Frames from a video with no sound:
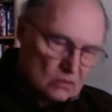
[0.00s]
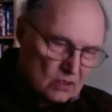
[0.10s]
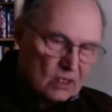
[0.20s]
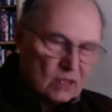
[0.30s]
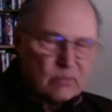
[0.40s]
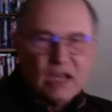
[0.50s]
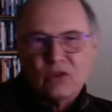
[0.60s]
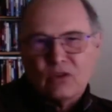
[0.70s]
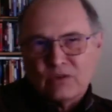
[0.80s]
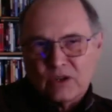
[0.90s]
at my
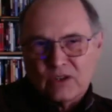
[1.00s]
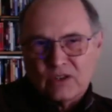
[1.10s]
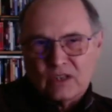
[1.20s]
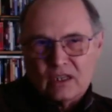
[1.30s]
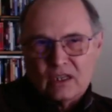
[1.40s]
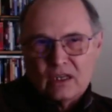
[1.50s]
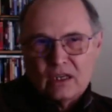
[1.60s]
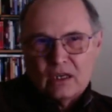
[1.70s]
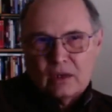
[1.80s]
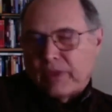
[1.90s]
university,
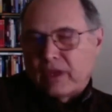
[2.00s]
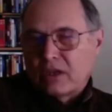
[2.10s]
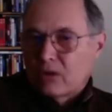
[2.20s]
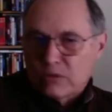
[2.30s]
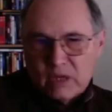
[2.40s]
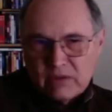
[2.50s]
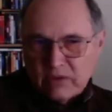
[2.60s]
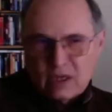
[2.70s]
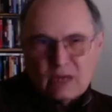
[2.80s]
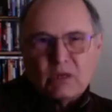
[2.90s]
they don't read
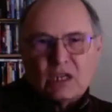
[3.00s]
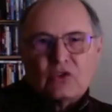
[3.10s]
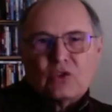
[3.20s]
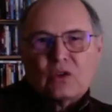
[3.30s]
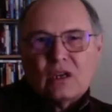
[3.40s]
very much.